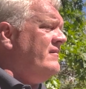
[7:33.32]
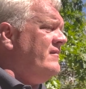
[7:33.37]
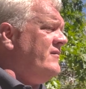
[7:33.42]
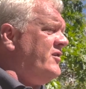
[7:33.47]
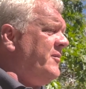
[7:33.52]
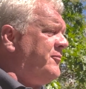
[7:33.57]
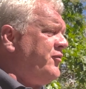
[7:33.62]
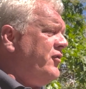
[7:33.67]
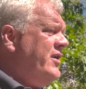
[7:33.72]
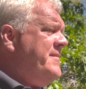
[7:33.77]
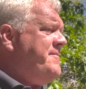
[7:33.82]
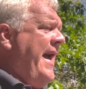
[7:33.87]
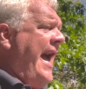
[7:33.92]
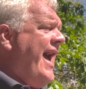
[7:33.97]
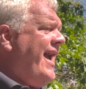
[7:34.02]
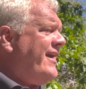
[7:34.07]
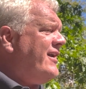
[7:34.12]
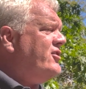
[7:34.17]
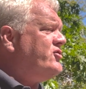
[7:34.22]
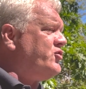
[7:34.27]
The
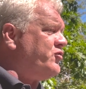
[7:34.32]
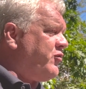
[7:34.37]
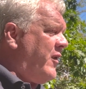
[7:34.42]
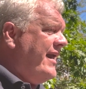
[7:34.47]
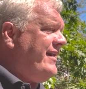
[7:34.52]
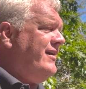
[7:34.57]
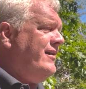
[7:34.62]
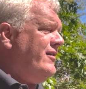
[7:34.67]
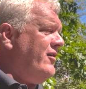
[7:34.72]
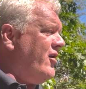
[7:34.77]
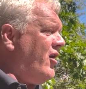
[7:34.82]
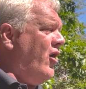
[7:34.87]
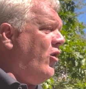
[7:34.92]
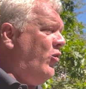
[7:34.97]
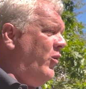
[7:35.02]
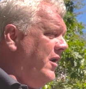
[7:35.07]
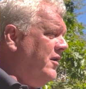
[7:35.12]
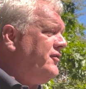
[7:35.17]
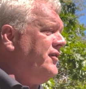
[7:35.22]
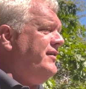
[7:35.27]
pre-packaged, ready-to-go
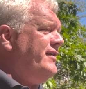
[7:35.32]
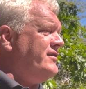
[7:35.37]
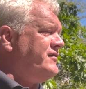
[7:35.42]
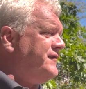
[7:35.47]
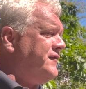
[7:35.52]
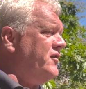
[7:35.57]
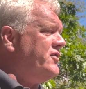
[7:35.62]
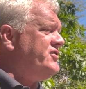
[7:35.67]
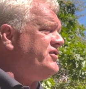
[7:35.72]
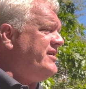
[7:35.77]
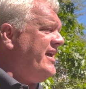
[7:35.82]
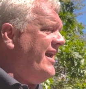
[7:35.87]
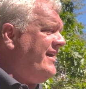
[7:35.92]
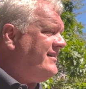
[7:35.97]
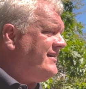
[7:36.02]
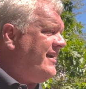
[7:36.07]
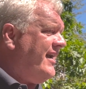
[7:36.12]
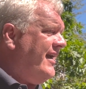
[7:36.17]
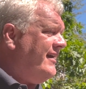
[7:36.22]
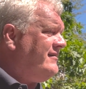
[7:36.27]
wilderness first
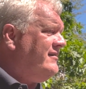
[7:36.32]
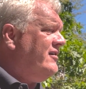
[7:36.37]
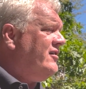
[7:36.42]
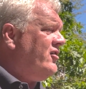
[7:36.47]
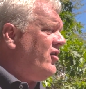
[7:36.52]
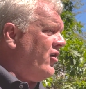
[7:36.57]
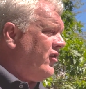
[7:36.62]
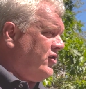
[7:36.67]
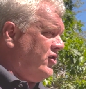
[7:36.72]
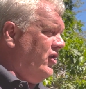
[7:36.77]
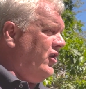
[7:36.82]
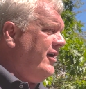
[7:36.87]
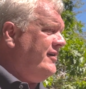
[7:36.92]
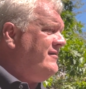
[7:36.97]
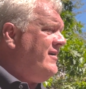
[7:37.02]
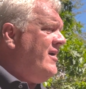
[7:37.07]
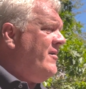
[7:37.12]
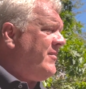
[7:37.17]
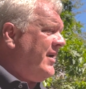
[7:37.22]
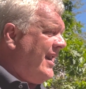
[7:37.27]
aid kit are good,
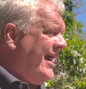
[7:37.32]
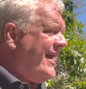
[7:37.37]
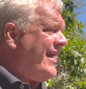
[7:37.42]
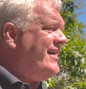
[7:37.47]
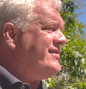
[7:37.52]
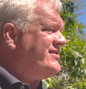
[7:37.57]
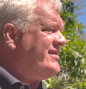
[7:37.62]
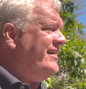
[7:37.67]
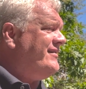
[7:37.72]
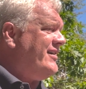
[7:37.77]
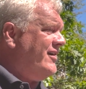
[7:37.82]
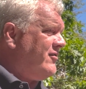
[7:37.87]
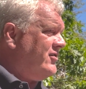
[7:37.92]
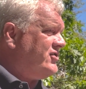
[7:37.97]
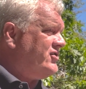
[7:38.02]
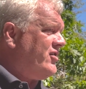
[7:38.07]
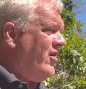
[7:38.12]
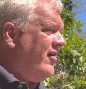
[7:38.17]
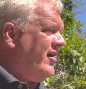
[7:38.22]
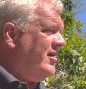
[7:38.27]
but like I said, they're a
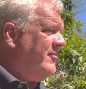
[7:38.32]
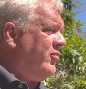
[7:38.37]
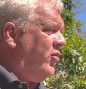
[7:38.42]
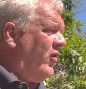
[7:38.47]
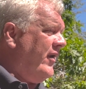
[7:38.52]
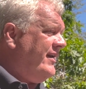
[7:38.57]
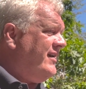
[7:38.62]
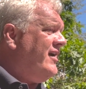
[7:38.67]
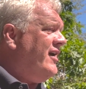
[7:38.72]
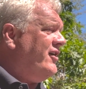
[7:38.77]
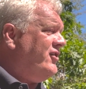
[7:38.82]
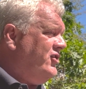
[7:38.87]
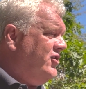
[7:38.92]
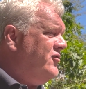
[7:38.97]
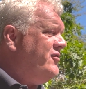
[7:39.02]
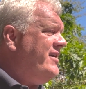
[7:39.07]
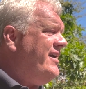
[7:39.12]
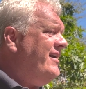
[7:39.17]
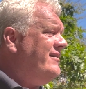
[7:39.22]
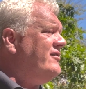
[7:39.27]
starting point. You
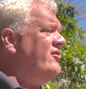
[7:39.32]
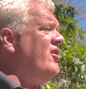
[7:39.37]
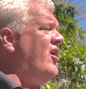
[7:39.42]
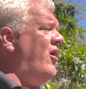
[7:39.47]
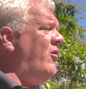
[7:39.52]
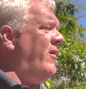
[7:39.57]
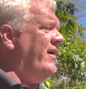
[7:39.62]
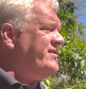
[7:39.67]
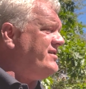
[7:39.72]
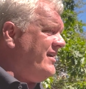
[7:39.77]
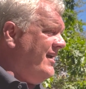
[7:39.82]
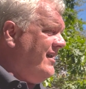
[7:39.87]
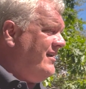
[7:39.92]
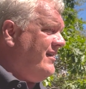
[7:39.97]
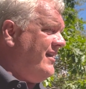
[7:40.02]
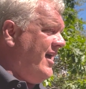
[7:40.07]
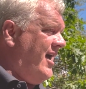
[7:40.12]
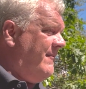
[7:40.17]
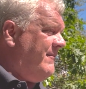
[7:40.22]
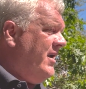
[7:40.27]
need to know what's in
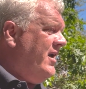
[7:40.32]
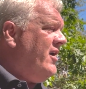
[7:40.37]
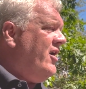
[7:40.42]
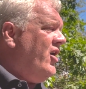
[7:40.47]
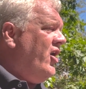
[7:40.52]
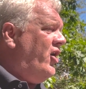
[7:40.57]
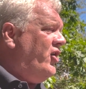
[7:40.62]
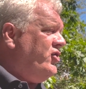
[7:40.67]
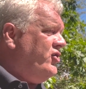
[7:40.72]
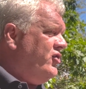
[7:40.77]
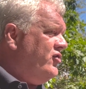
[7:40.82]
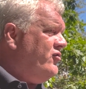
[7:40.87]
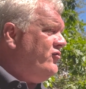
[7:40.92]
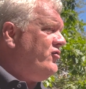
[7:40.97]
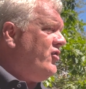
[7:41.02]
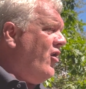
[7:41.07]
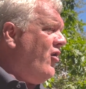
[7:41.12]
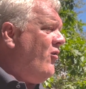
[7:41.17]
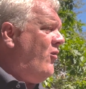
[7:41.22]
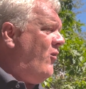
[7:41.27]
them. You
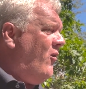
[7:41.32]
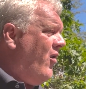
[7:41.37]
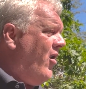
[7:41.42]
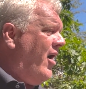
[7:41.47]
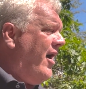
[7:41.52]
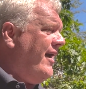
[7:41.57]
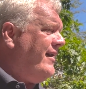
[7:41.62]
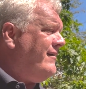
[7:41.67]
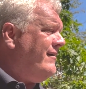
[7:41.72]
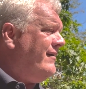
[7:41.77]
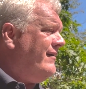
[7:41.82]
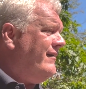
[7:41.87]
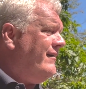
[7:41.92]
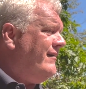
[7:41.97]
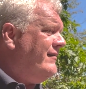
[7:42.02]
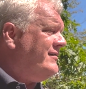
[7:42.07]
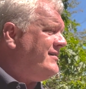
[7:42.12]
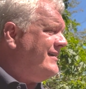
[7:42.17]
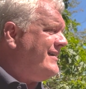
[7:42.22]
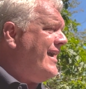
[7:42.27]
don't want
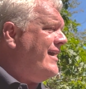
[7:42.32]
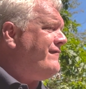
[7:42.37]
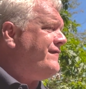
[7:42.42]
to get